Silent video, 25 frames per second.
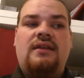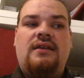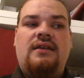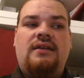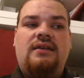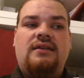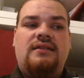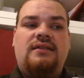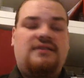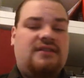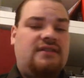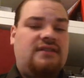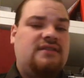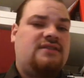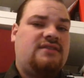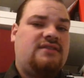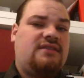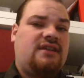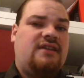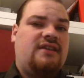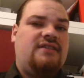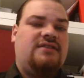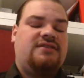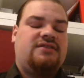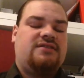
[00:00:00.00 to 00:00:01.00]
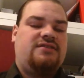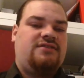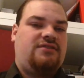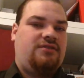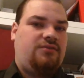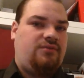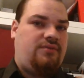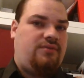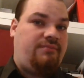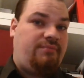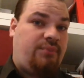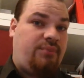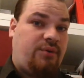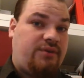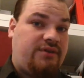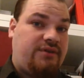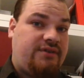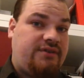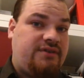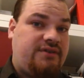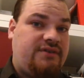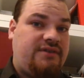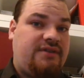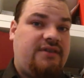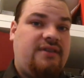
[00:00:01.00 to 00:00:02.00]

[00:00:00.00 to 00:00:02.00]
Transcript: Since dice are so important,